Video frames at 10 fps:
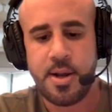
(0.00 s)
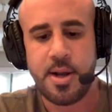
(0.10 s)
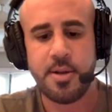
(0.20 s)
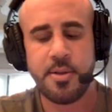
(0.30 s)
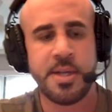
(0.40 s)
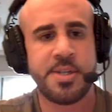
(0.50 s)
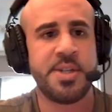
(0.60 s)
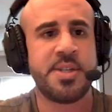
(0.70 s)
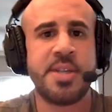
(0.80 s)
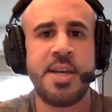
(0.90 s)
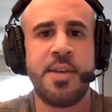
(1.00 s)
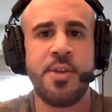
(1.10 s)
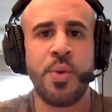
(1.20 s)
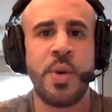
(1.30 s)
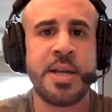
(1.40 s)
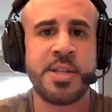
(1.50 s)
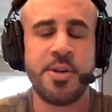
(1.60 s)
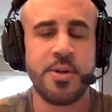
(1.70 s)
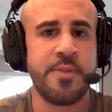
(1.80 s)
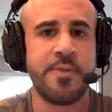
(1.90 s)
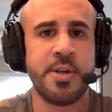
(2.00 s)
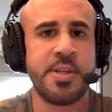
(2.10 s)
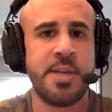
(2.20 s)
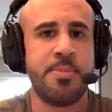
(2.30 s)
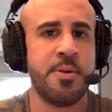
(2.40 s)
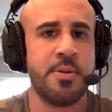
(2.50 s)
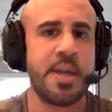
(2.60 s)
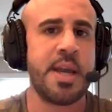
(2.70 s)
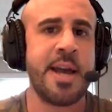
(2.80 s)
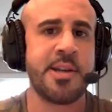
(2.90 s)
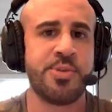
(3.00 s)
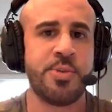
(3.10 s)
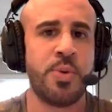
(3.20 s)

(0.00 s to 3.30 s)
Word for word: Uh, let's just say the wax token, for example, like actual